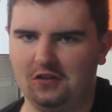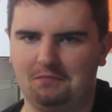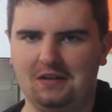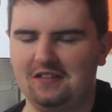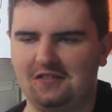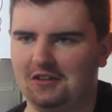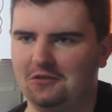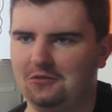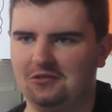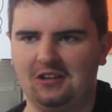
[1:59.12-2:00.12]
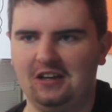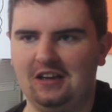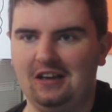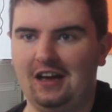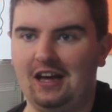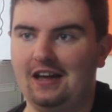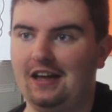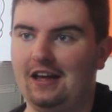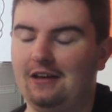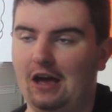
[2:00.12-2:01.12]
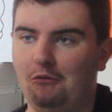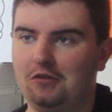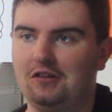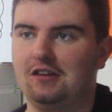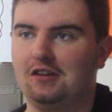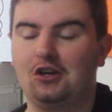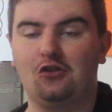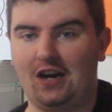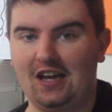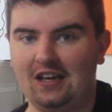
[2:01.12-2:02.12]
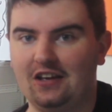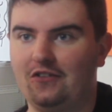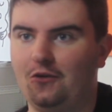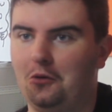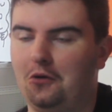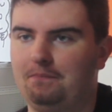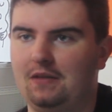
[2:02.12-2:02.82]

beats, and it wasn't great or